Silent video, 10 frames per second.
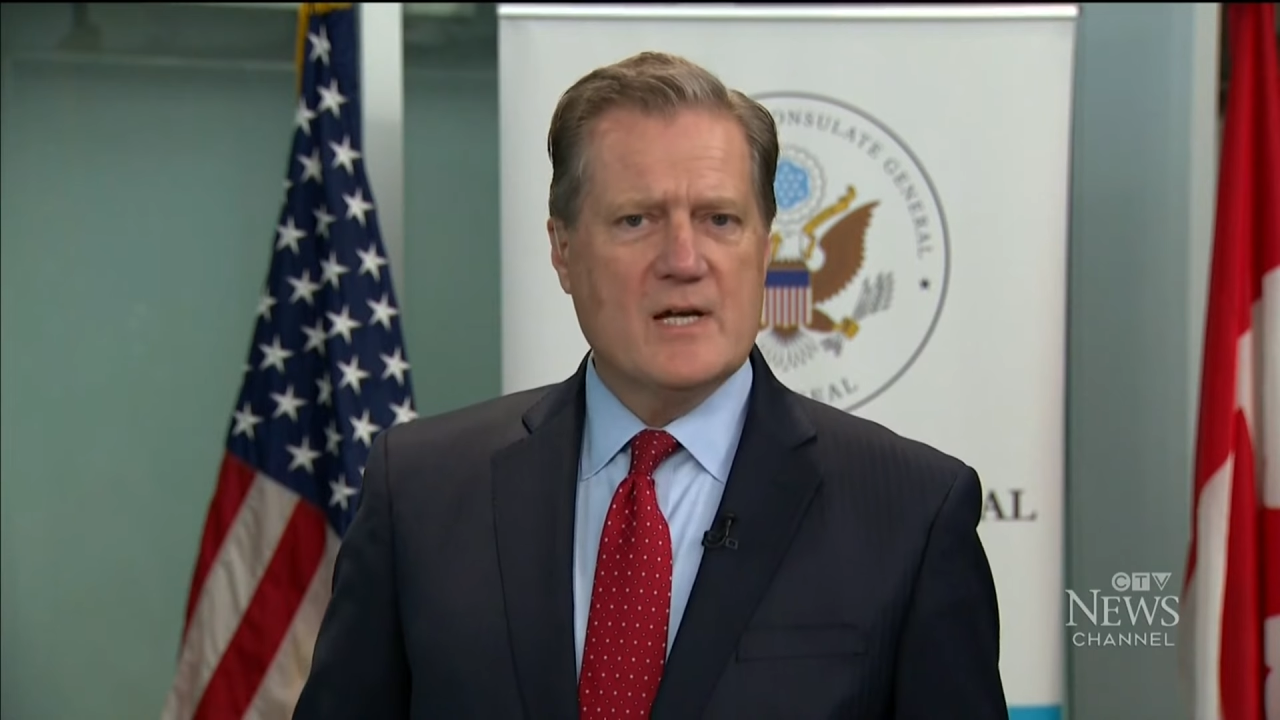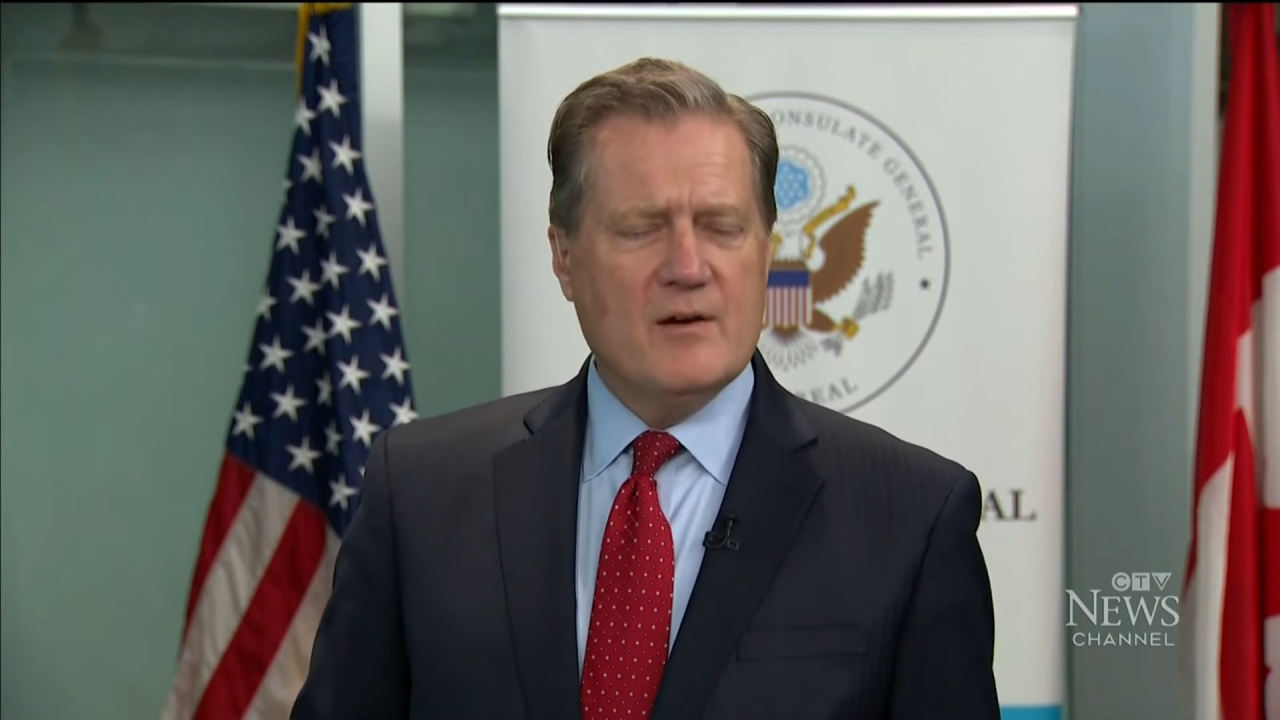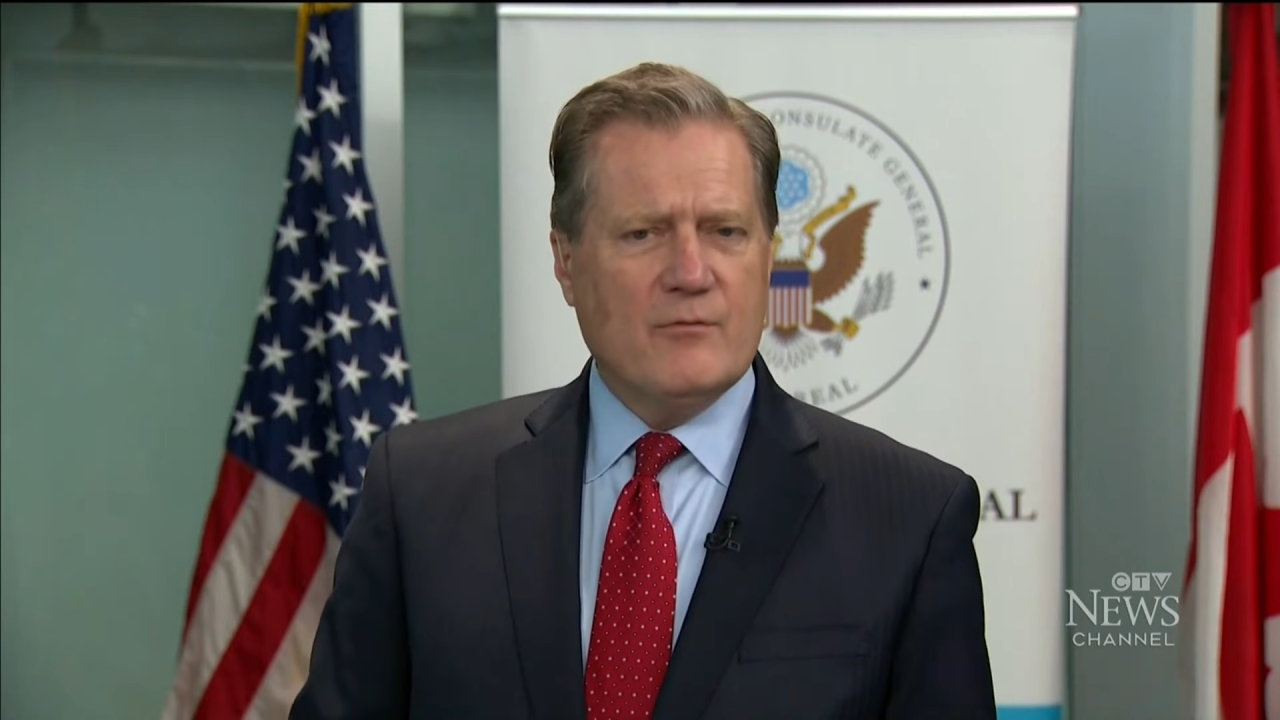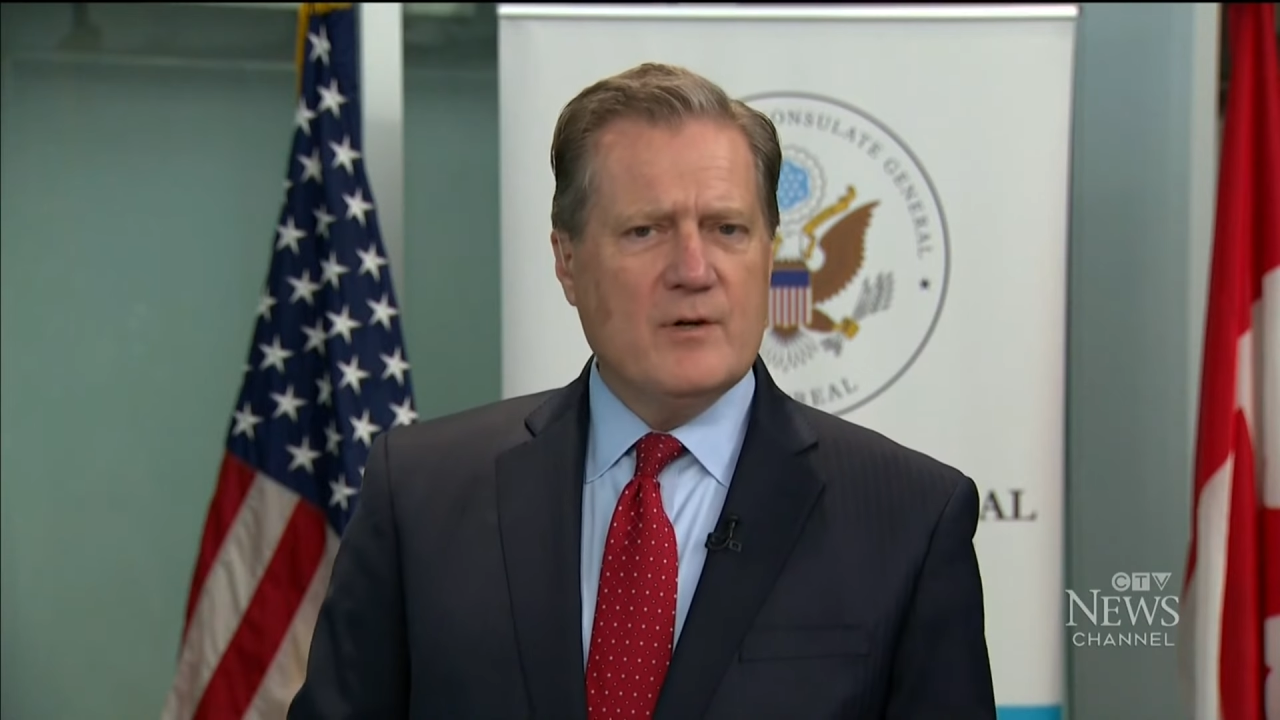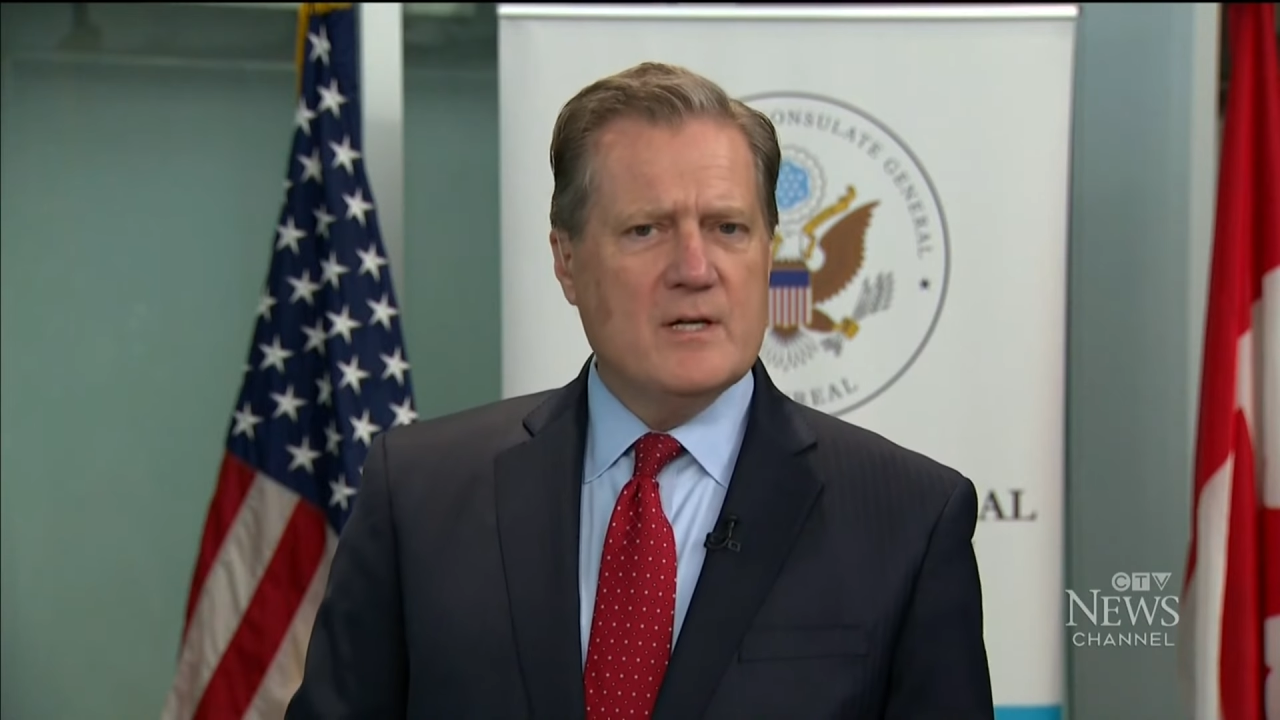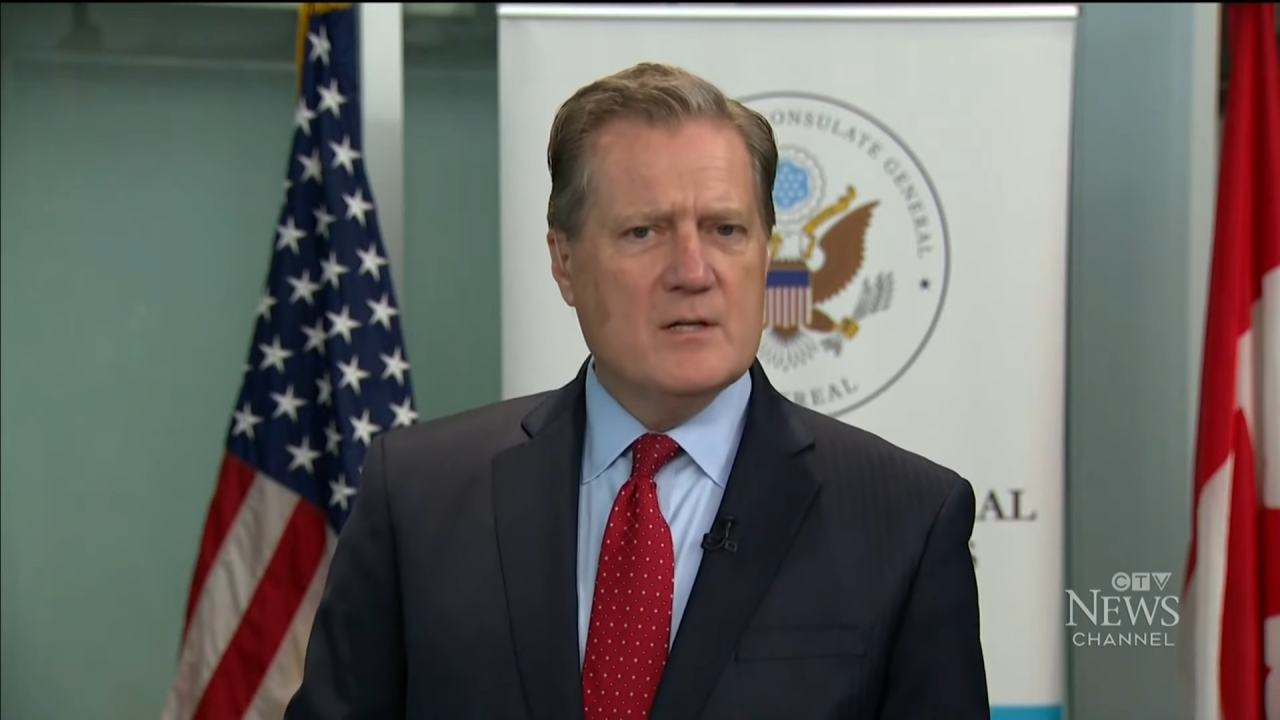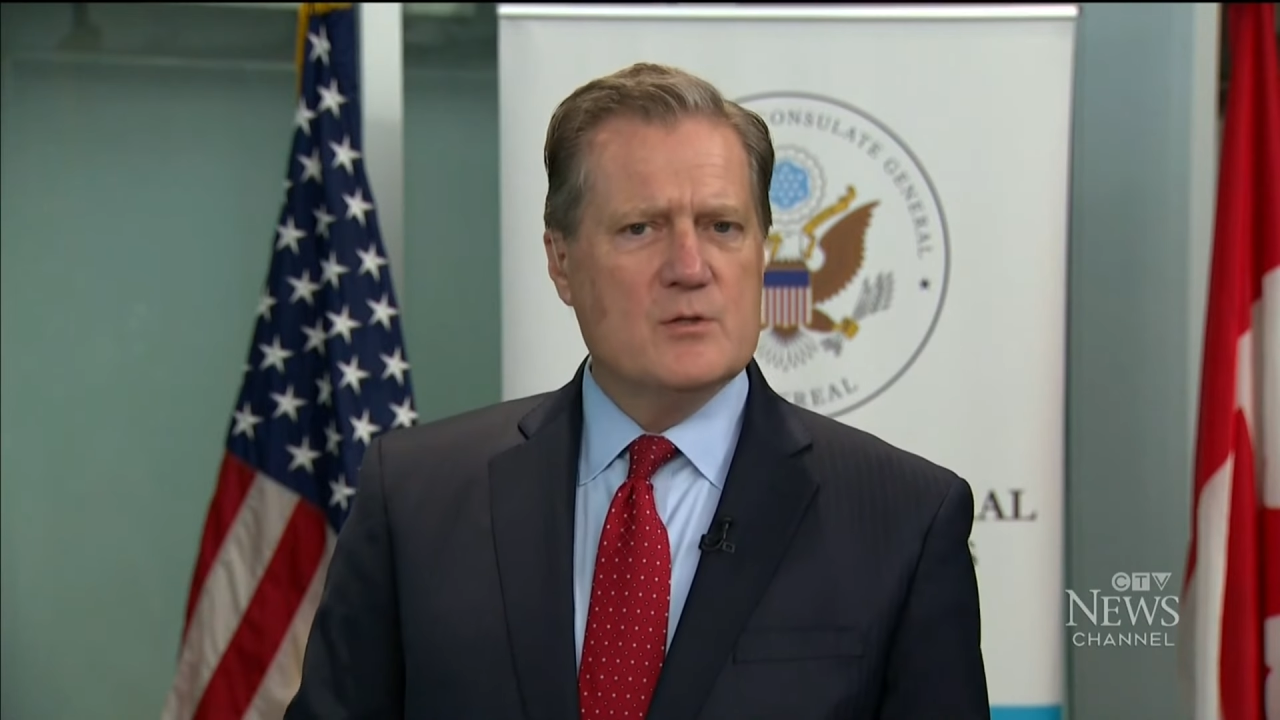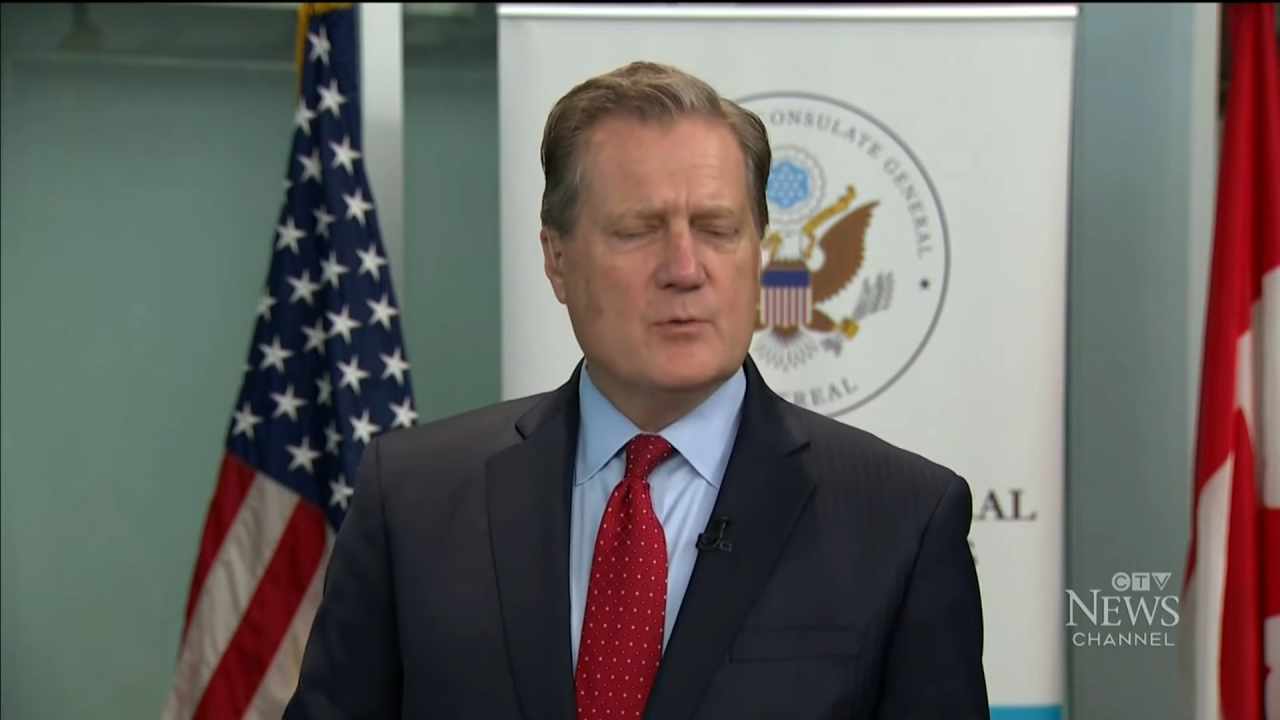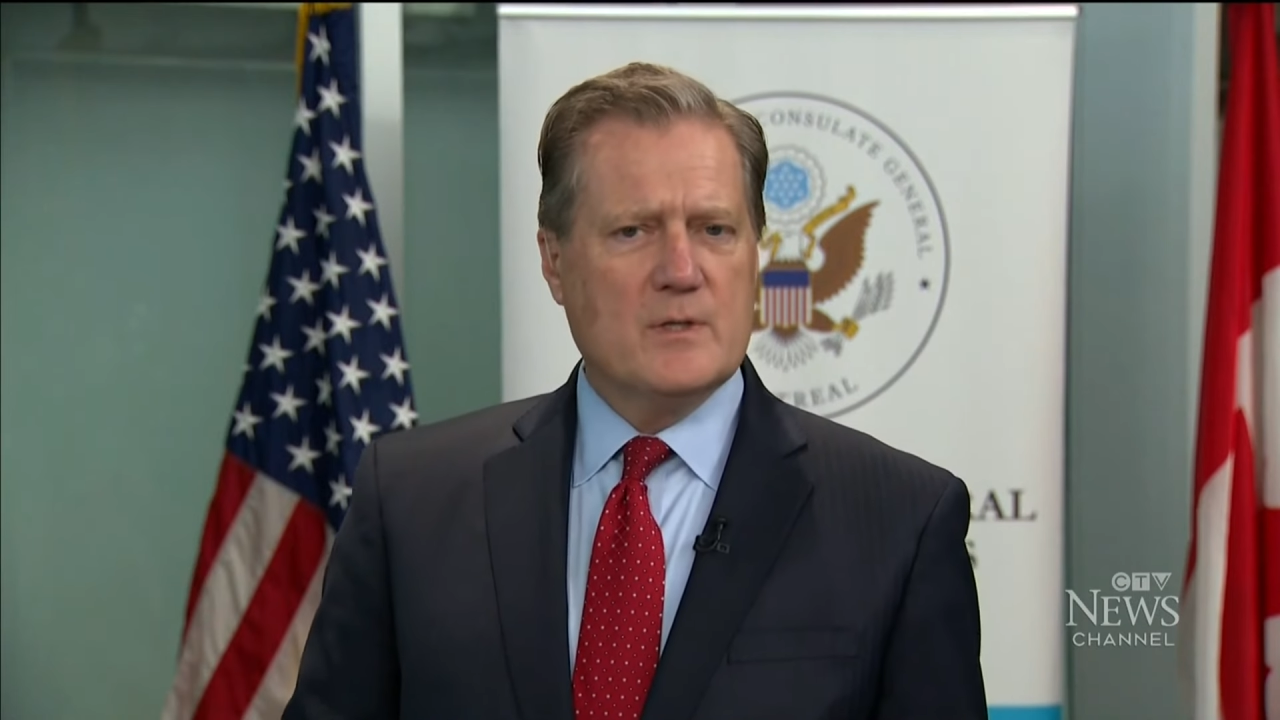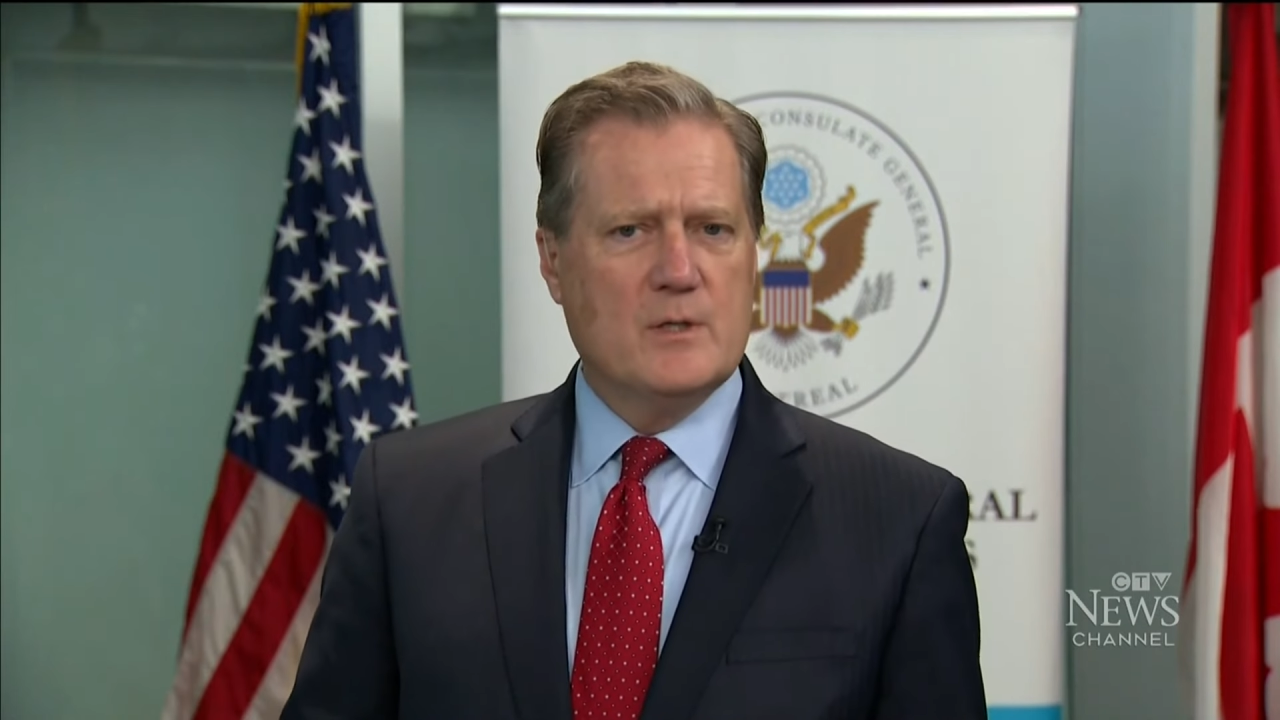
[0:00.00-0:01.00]
every
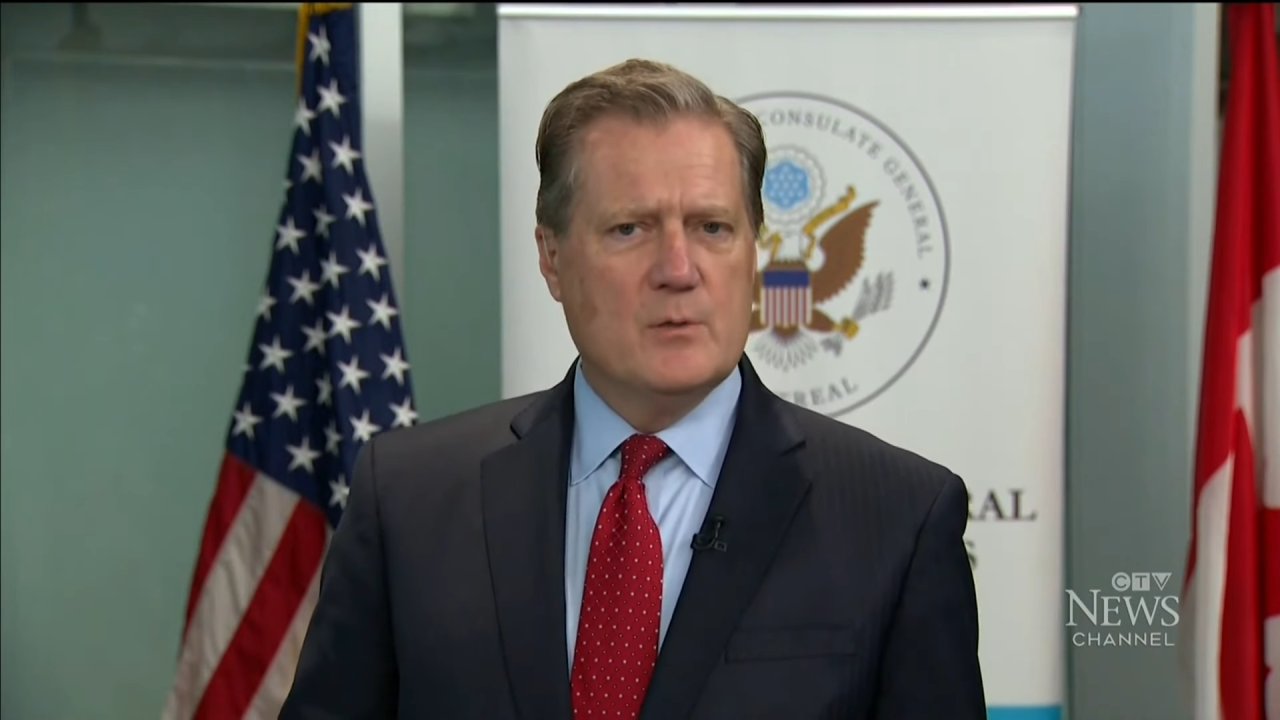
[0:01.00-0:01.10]
country